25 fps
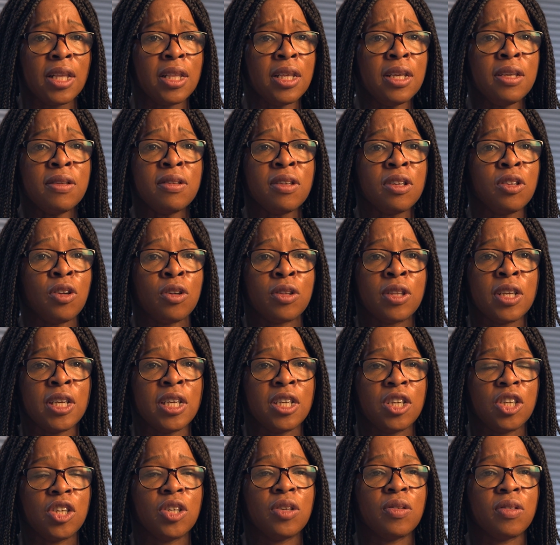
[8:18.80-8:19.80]
these are not the
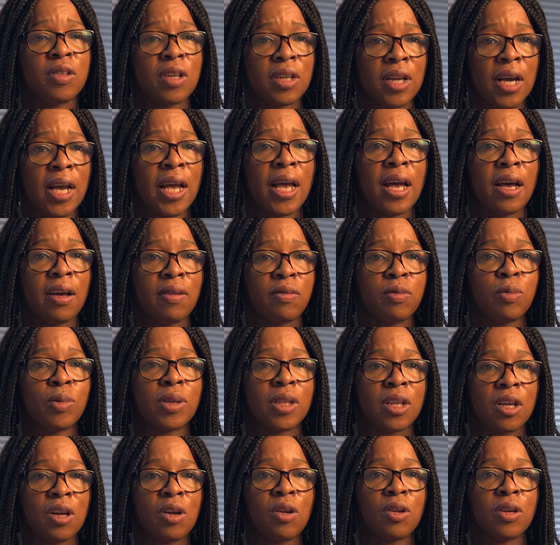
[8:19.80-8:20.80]
issues that I have
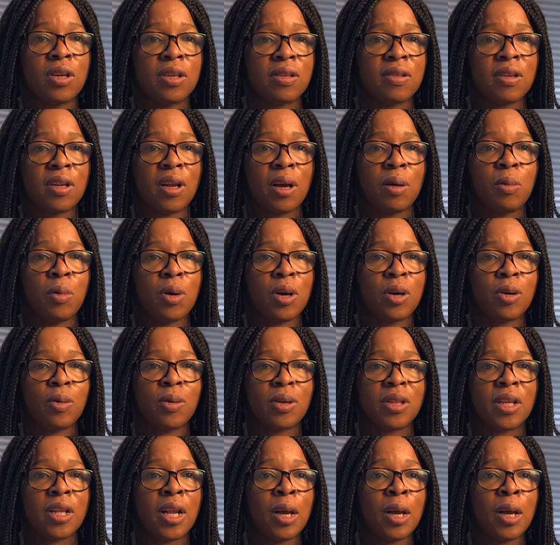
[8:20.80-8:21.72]
with the colleagues that I work with.